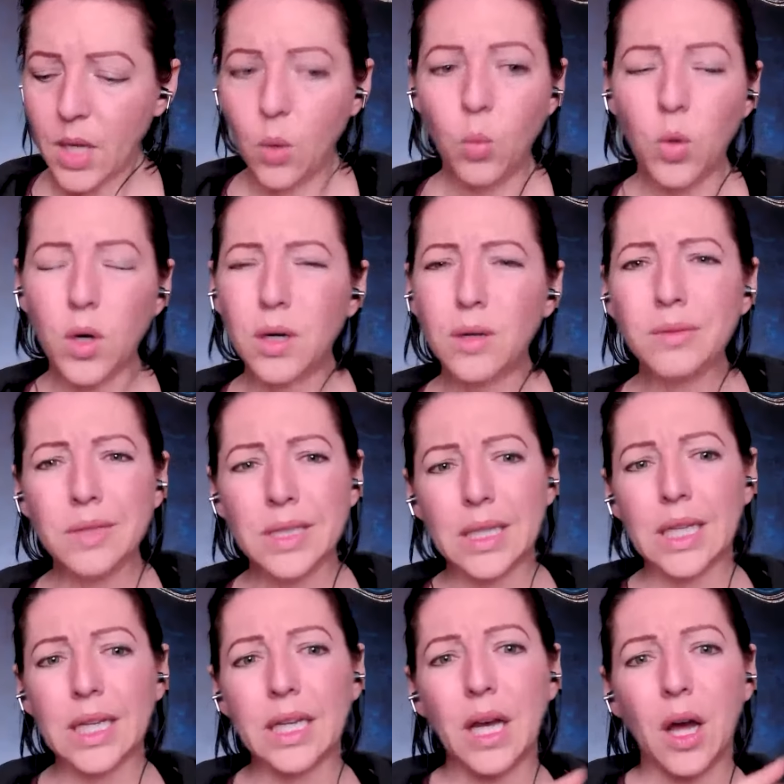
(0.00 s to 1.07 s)
we're
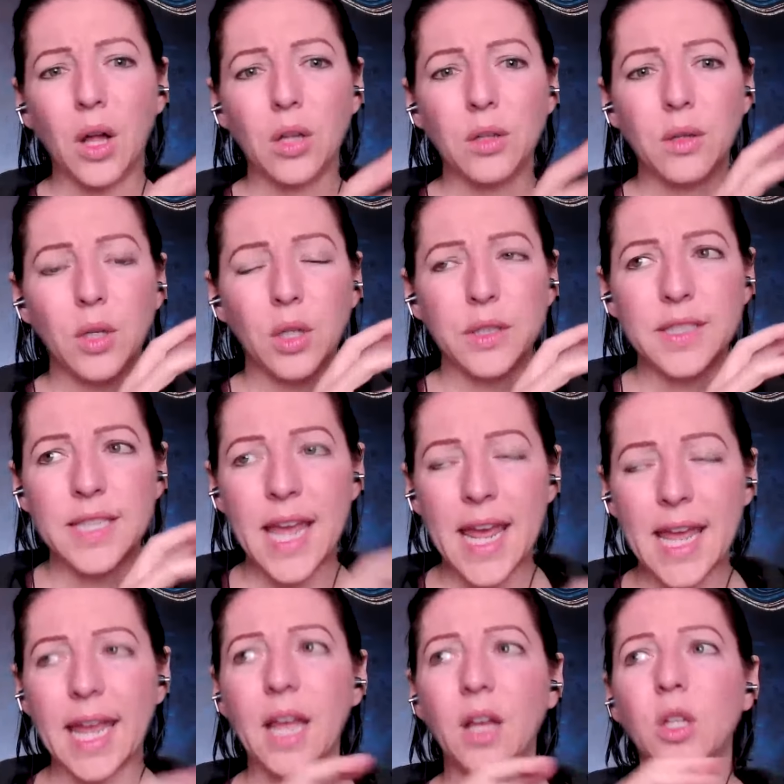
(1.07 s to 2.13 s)
really taking